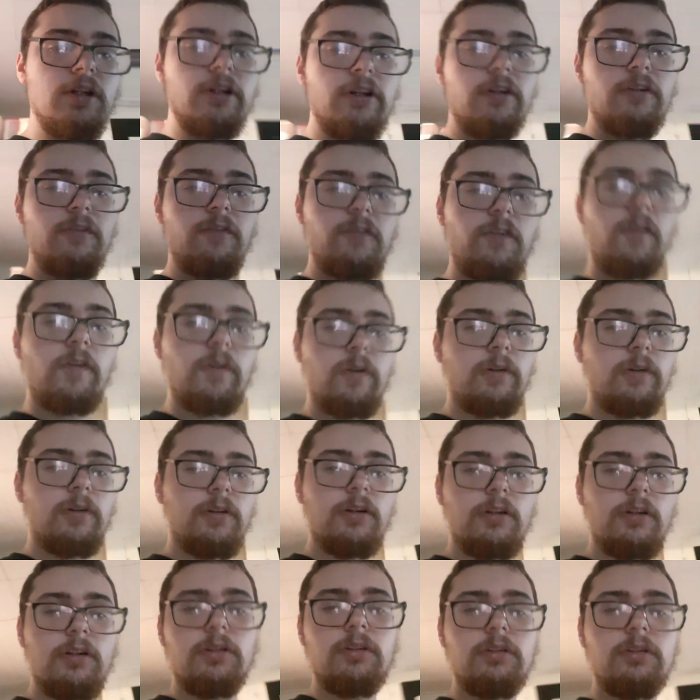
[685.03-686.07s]

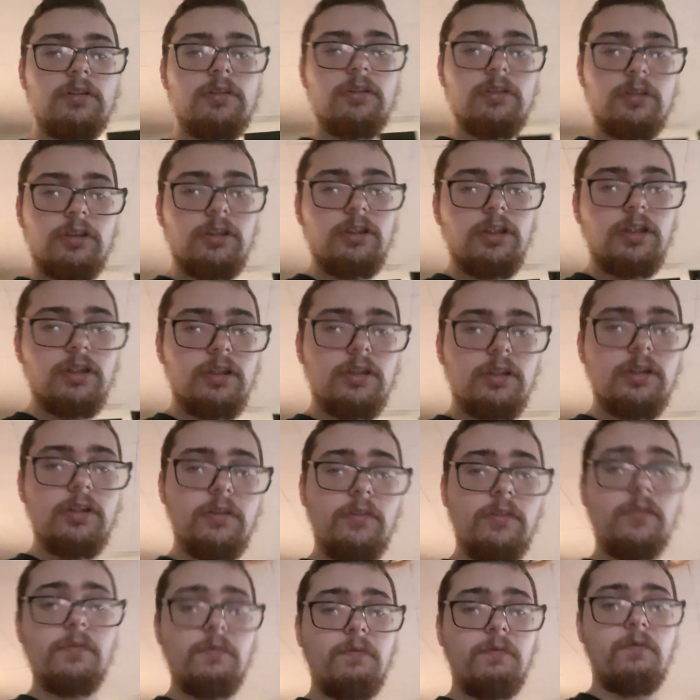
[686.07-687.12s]
for the
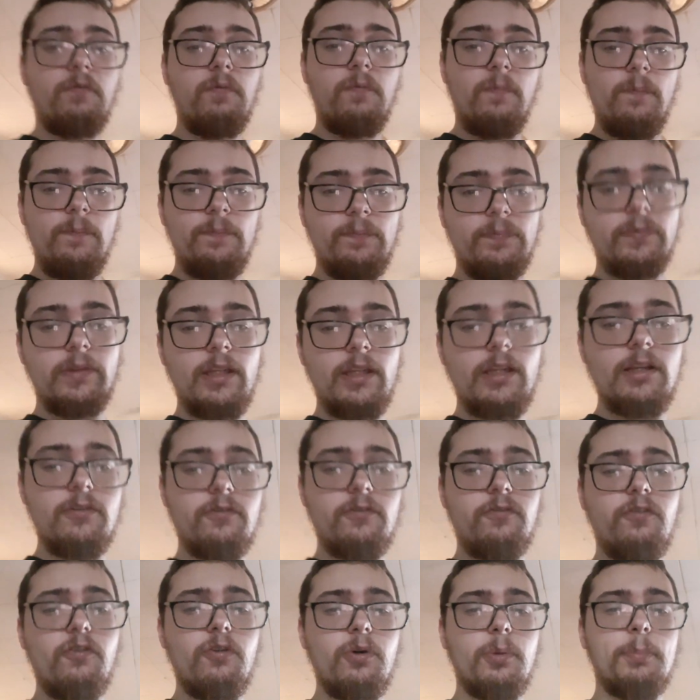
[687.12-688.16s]

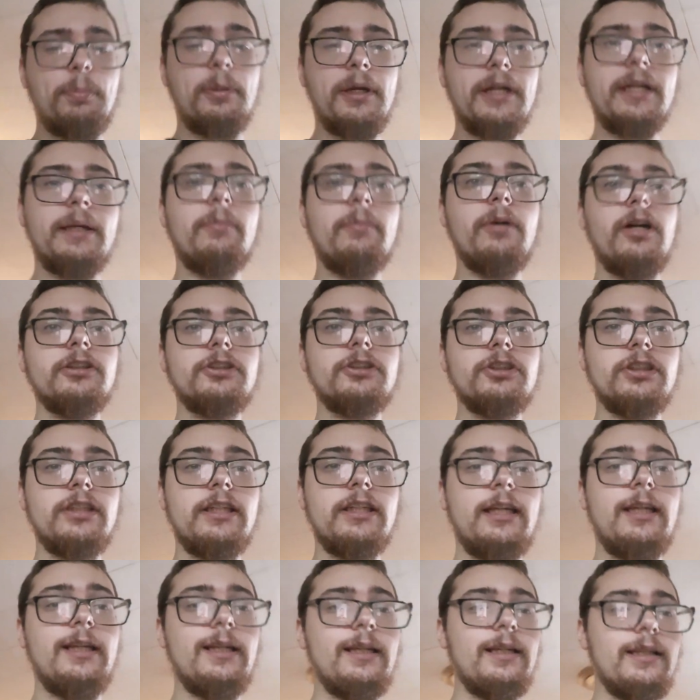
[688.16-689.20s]
for pretty much
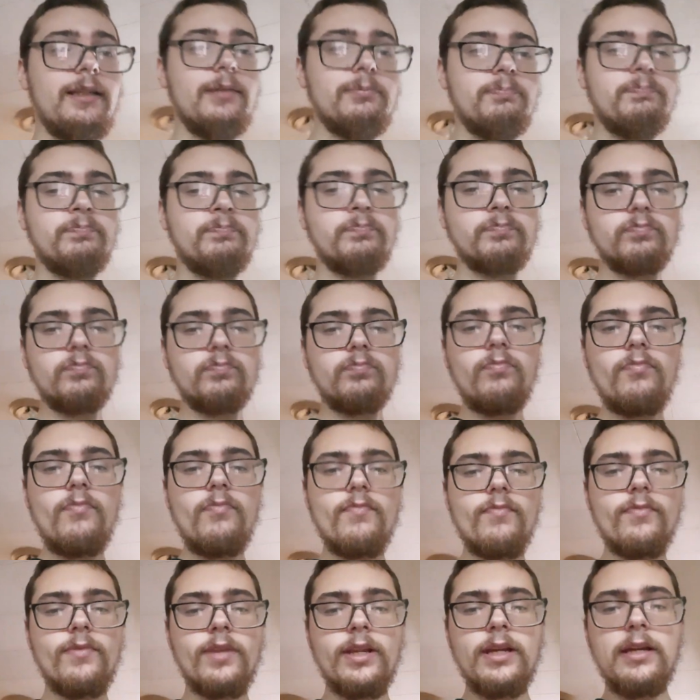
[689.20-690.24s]
the
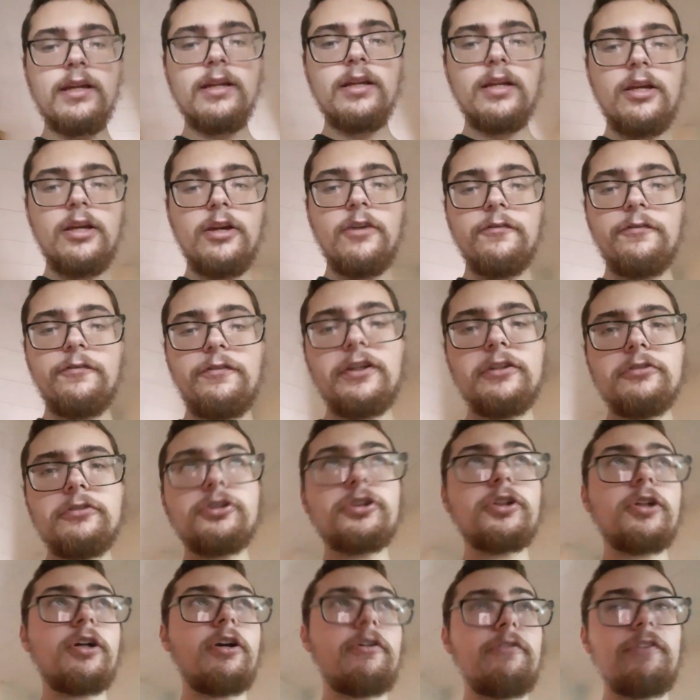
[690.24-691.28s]

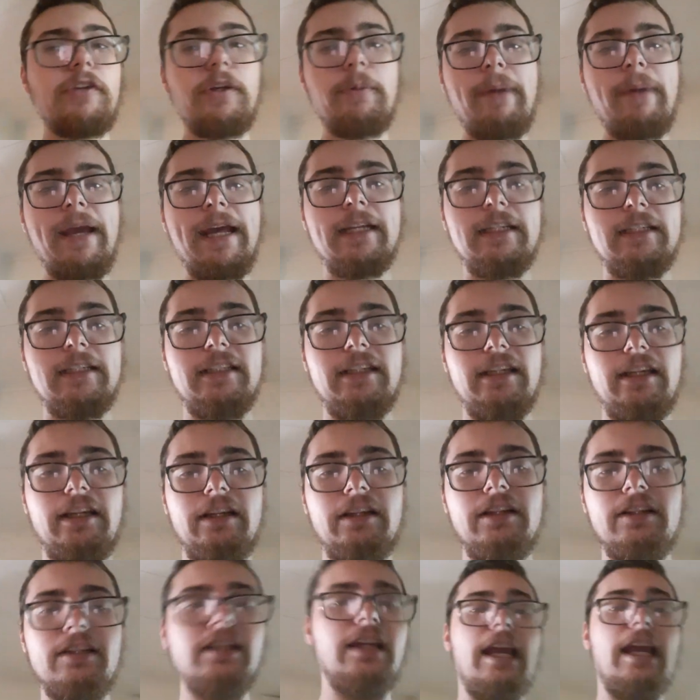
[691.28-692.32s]
future of humanity
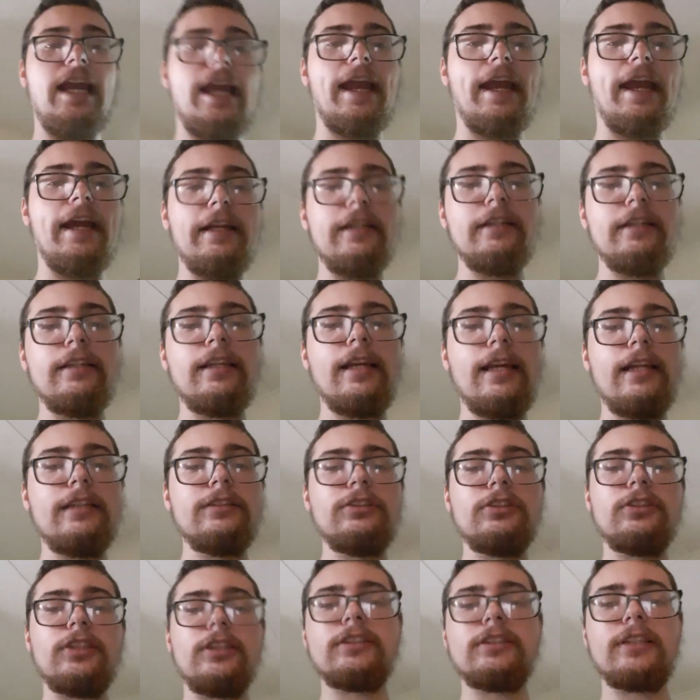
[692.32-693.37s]
and it's
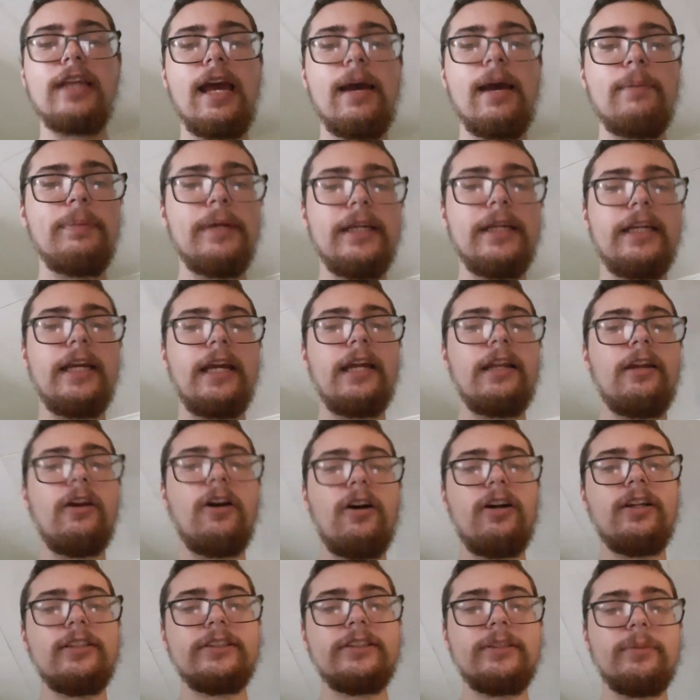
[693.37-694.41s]
just epic and
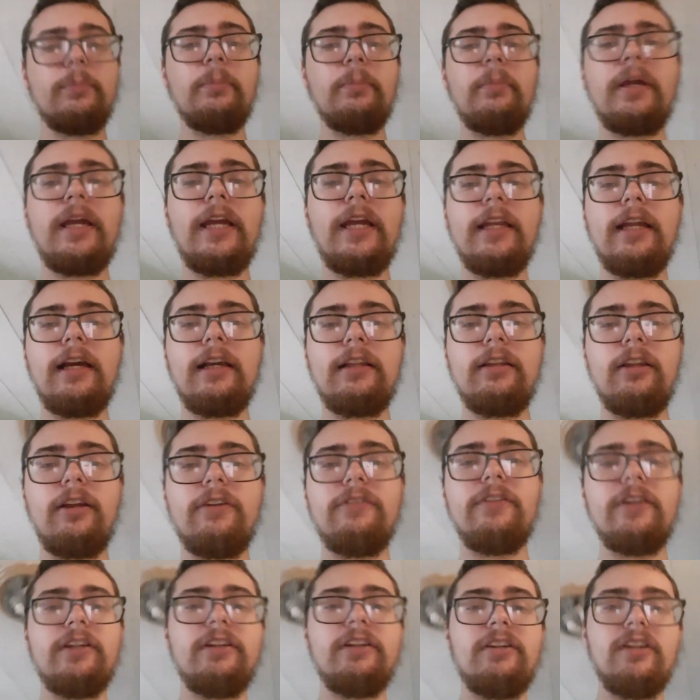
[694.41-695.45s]
awesome and i love
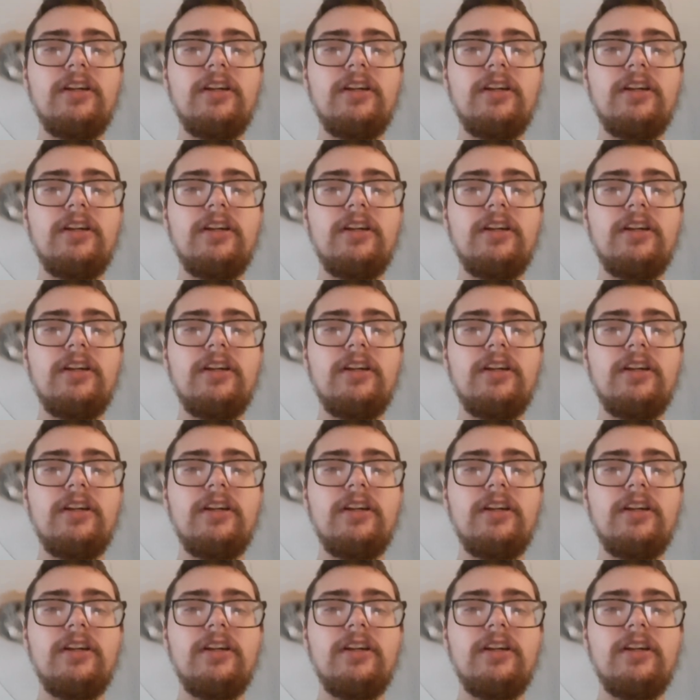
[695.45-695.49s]
it